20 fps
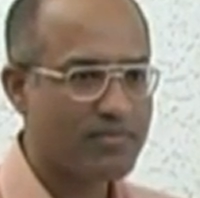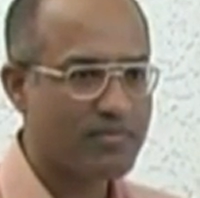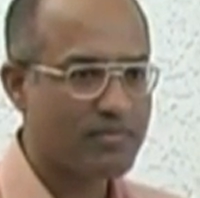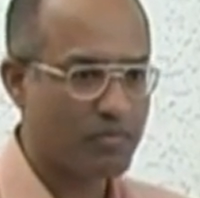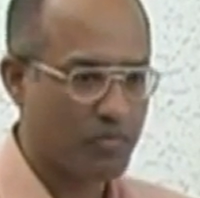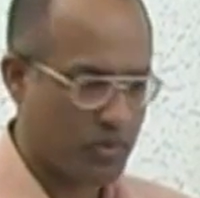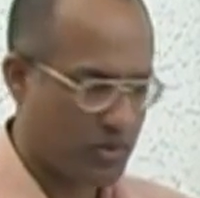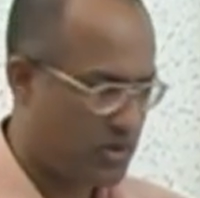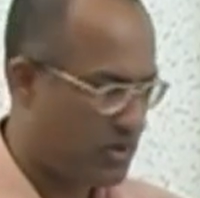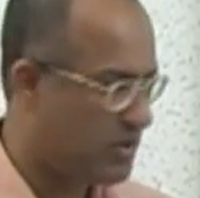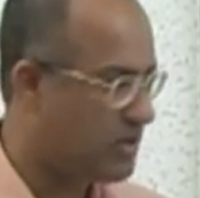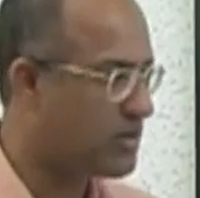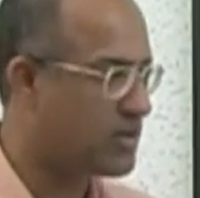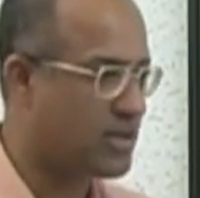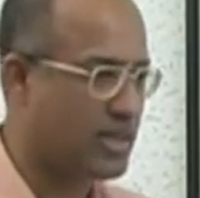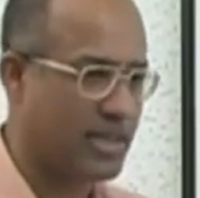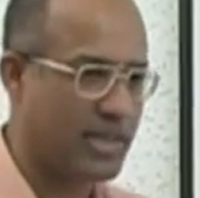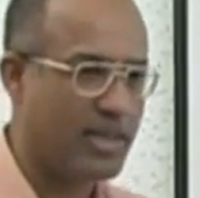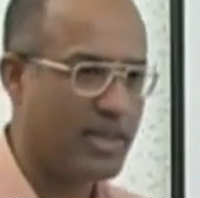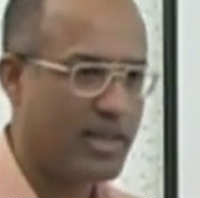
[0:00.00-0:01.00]
Board.
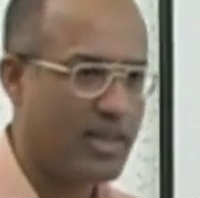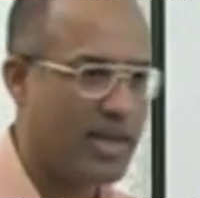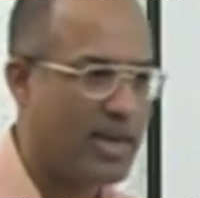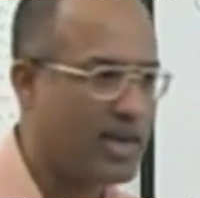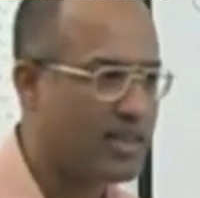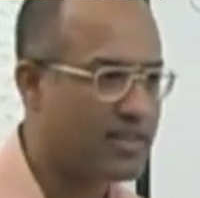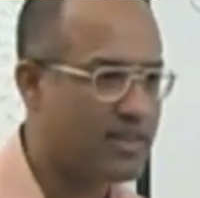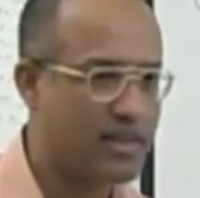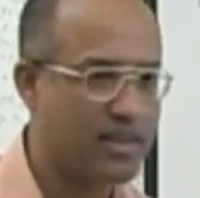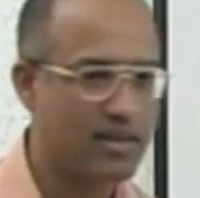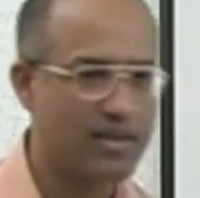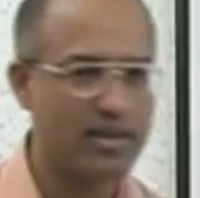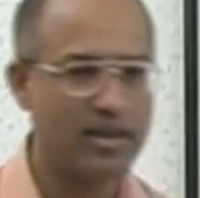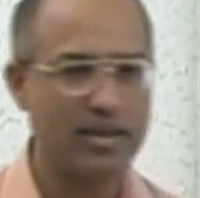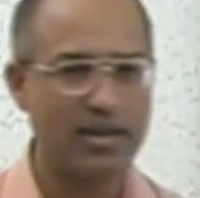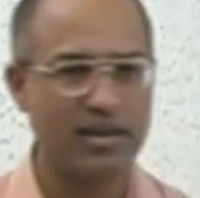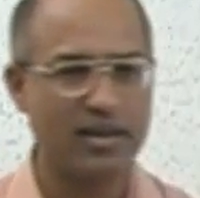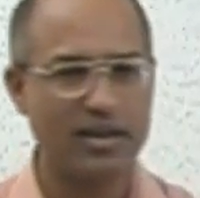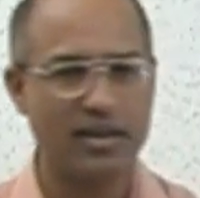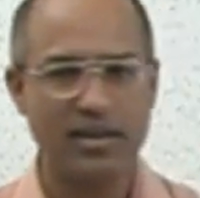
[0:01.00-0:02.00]
Okay. I think
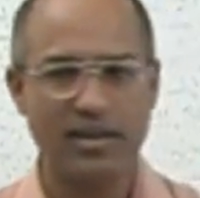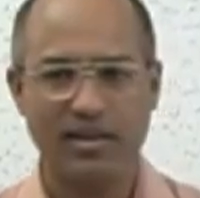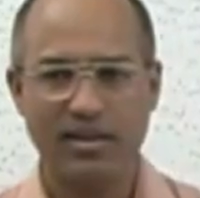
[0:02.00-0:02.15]
uh,